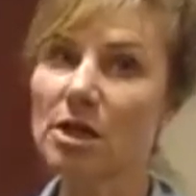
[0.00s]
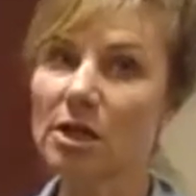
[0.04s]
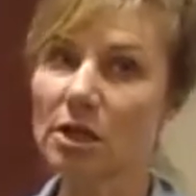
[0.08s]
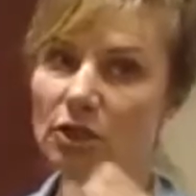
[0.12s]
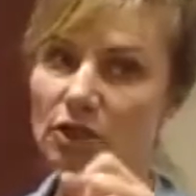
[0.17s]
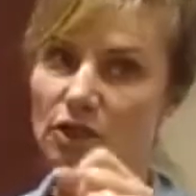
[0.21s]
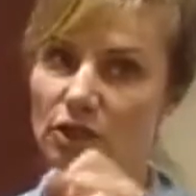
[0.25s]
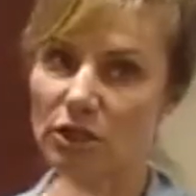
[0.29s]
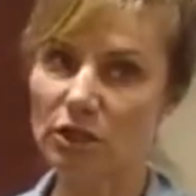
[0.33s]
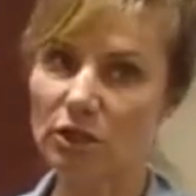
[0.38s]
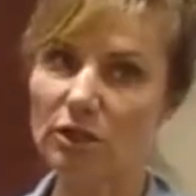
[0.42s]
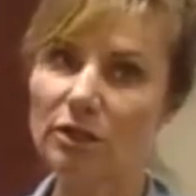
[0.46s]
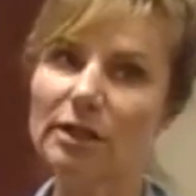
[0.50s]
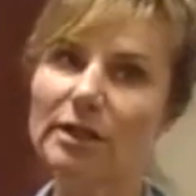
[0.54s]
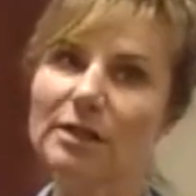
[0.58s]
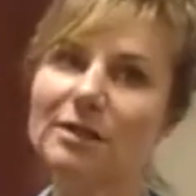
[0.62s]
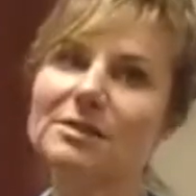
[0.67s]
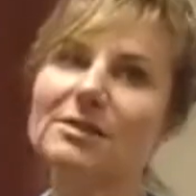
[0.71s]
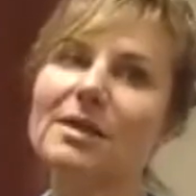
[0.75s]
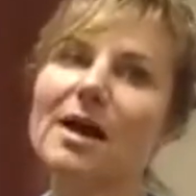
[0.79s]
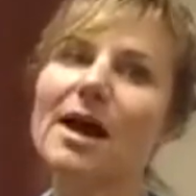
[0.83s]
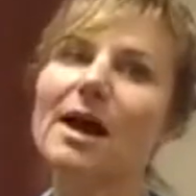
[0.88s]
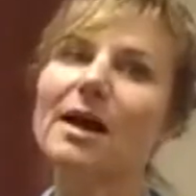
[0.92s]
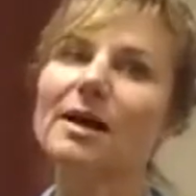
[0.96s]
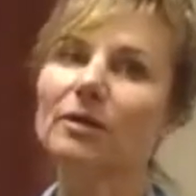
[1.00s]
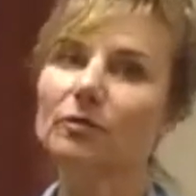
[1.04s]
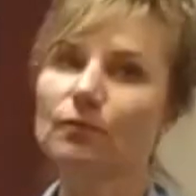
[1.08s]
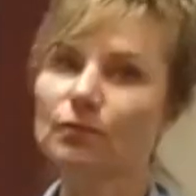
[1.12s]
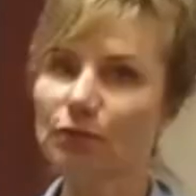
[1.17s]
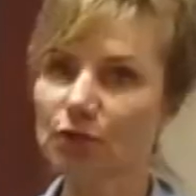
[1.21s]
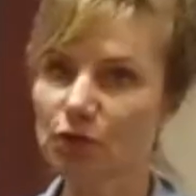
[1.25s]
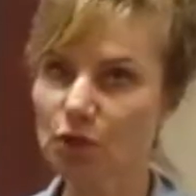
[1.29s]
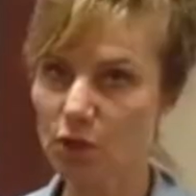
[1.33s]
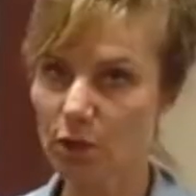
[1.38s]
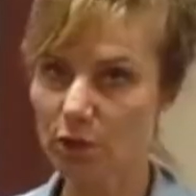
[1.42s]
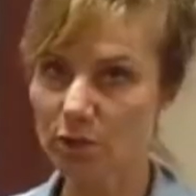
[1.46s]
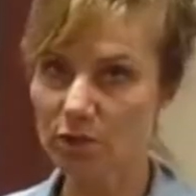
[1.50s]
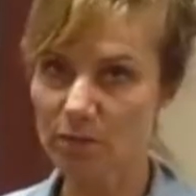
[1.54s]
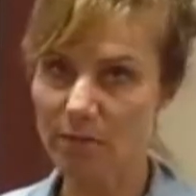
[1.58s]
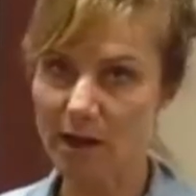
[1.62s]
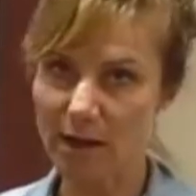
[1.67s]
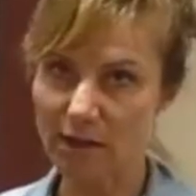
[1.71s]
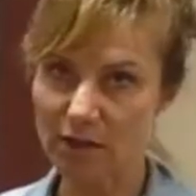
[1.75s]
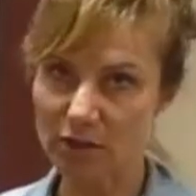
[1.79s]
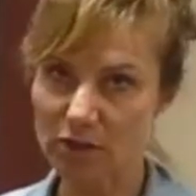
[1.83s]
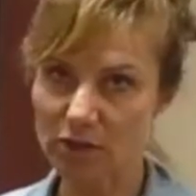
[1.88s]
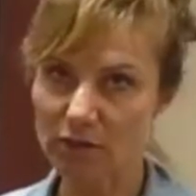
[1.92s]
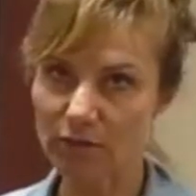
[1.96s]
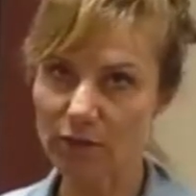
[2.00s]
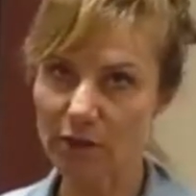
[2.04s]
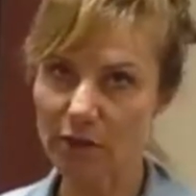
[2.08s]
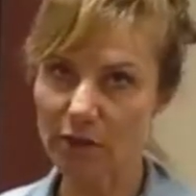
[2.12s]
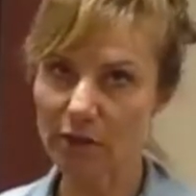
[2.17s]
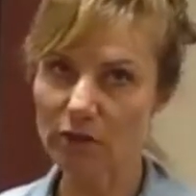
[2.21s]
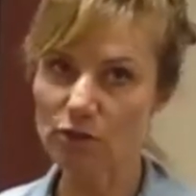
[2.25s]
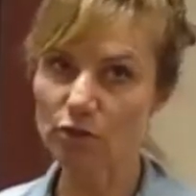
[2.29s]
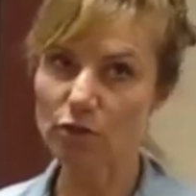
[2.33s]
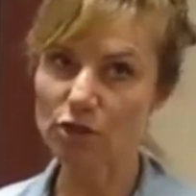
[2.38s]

She clicks that, she goes back and she feeds,